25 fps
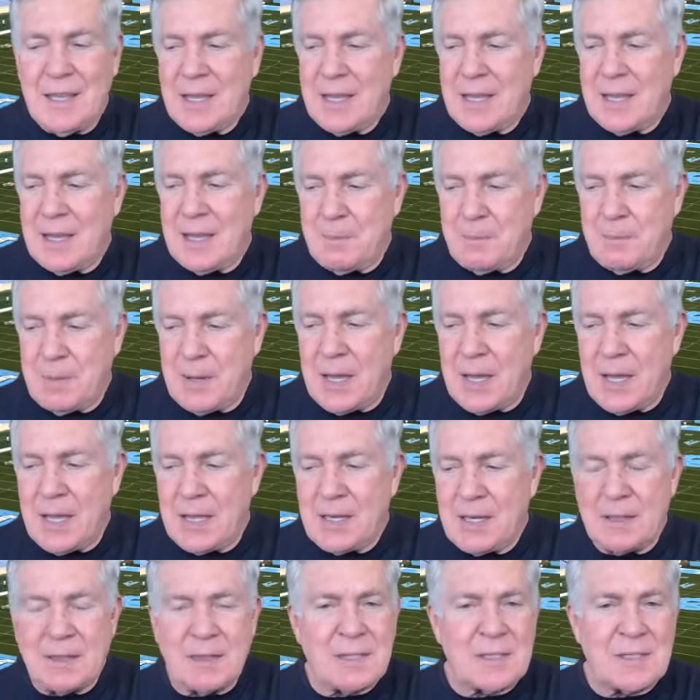Uh,
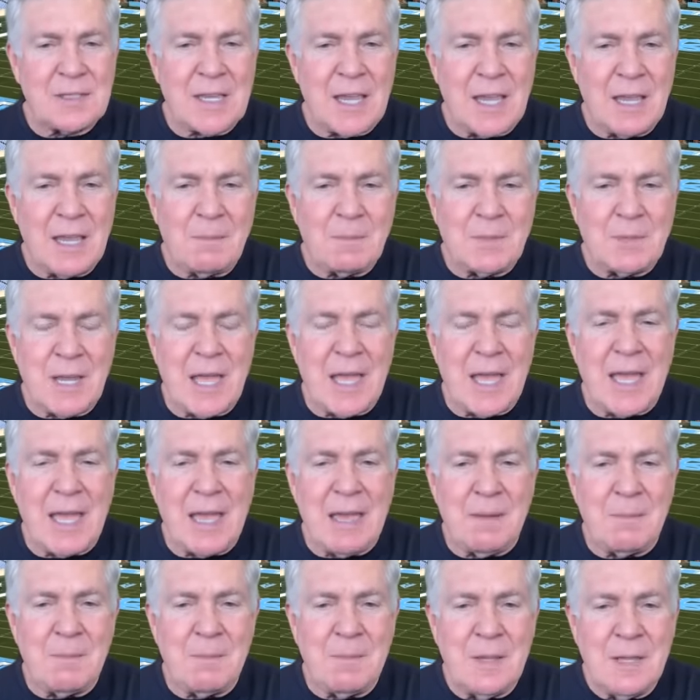but at the same
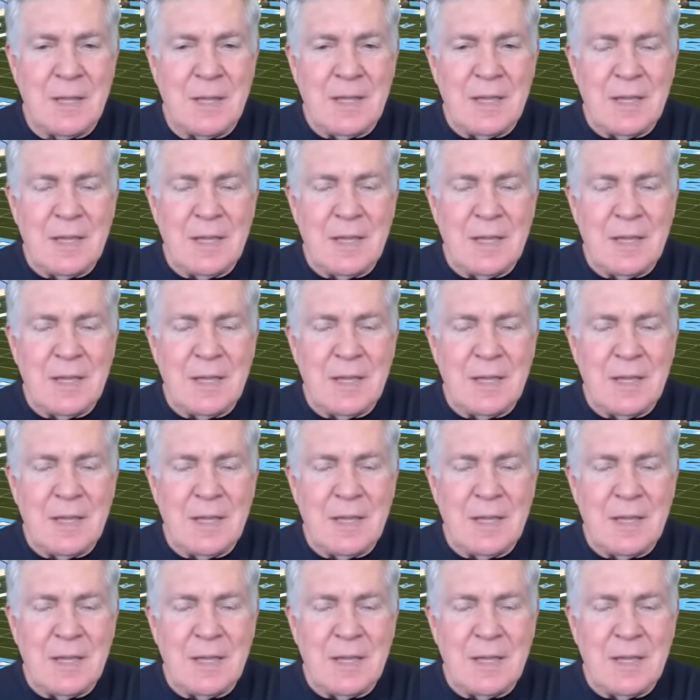time,